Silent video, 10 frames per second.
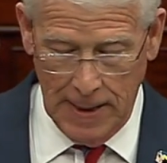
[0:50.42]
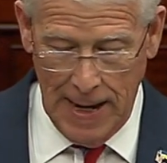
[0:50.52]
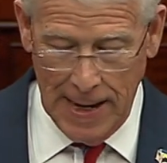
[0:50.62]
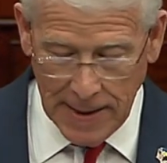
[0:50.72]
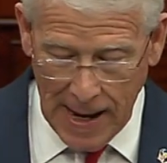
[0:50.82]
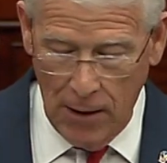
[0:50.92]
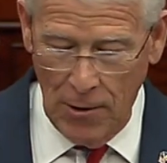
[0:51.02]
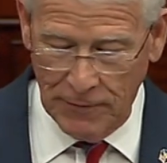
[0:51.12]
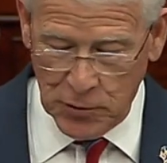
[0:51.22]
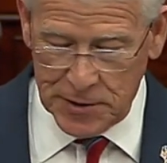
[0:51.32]
And now,
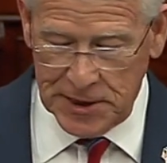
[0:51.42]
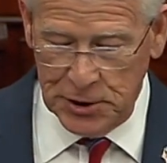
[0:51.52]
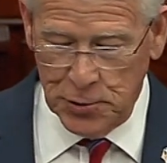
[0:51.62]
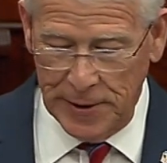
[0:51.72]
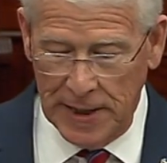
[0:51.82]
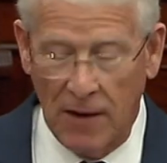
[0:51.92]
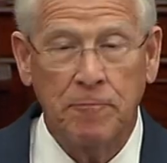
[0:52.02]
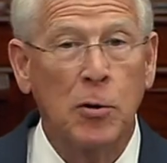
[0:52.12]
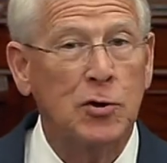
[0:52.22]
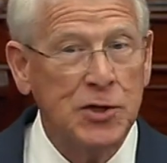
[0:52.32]
after a century of
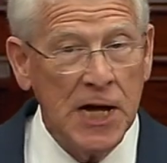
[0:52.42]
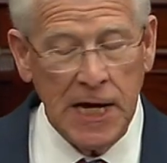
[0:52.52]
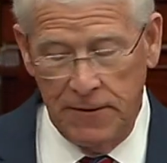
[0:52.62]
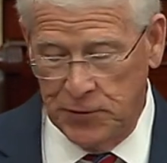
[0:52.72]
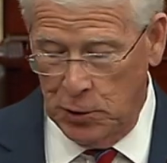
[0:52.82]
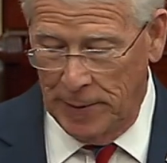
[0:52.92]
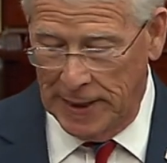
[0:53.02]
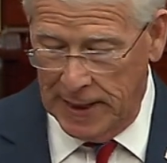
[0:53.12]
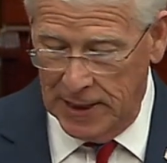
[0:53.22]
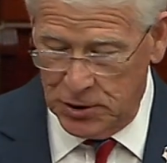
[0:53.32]
perceived
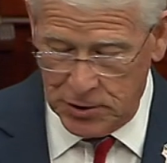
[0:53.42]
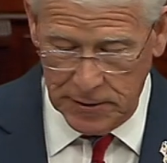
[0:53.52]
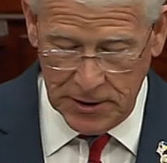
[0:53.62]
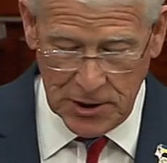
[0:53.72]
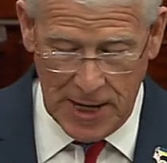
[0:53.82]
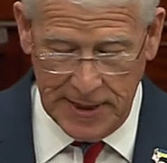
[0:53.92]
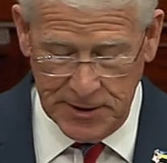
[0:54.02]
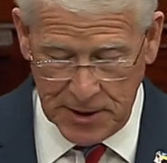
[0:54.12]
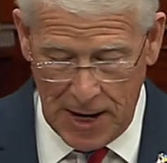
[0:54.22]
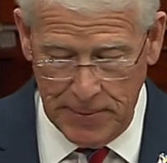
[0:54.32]
humiliation, the
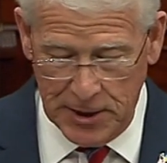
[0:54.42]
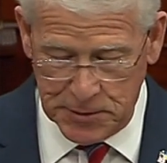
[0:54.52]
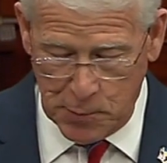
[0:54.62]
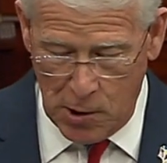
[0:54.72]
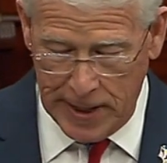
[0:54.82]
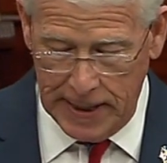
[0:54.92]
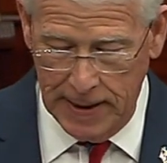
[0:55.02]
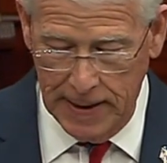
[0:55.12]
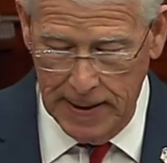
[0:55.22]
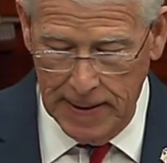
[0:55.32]
Chinese Communist Party
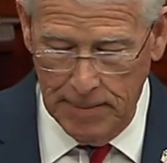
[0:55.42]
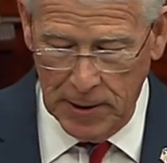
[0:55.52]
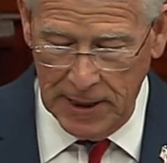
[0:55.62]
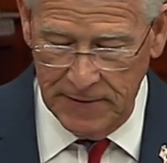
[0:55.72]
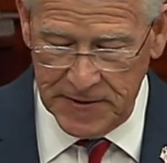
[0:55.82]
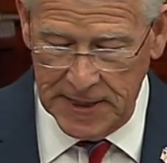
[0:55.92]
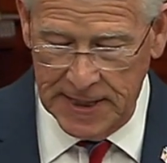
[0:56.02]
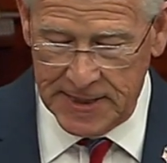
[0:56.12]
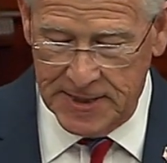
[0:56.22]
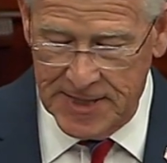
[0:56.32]
believes it
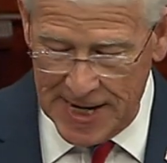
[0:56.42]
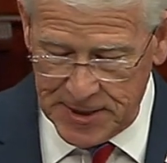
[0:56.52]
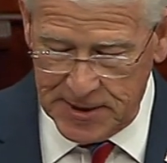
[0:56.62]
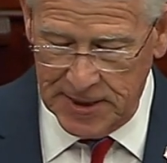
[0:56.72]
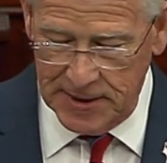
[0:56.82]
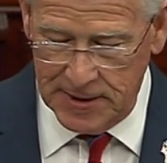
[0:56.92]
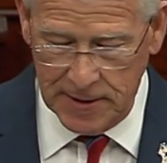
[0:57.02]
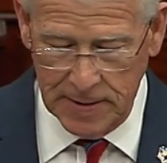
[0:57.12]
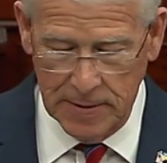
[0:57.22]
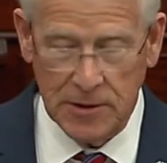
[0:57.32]
is destined
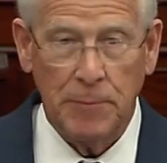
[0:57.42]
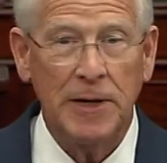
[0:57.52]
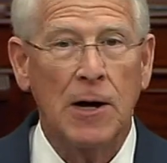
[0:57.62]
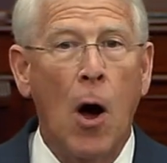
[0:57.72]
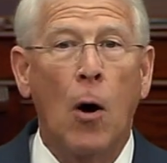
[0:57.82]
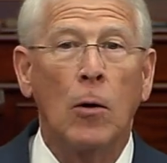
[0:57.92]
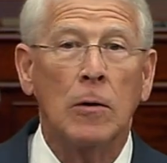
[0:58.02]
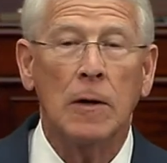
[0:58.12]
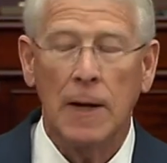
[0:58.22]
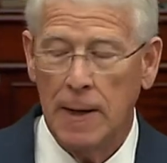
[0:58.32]
to be
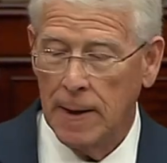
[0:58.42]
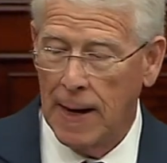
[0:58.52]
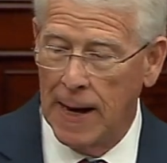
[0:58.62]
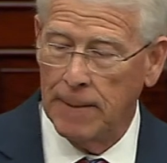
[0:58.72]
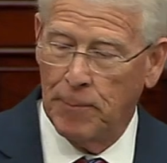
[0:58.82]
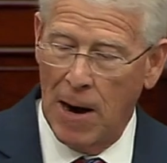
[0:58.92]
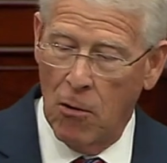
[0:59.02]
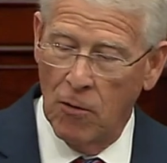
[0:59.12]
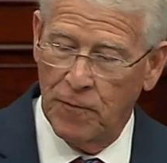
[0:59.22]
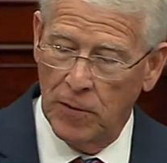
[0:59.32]
whole and
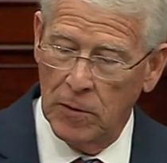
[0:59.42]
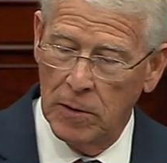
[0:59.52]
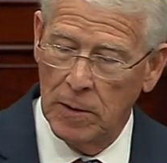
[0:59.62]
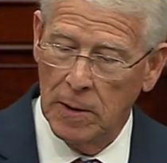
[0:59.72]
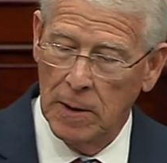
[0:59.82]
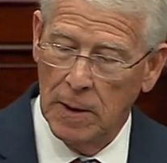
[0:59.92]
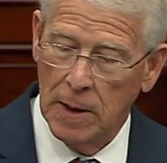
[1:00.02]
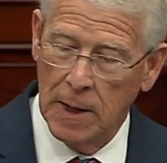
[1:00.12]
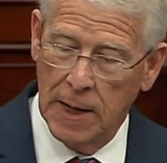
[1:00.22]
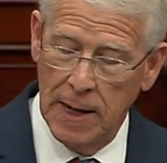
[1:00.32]
powerful
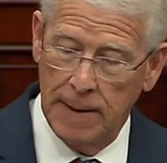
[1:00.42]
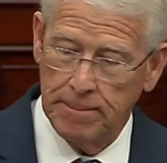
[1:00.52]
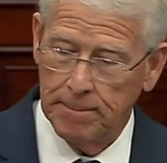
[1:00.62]
again.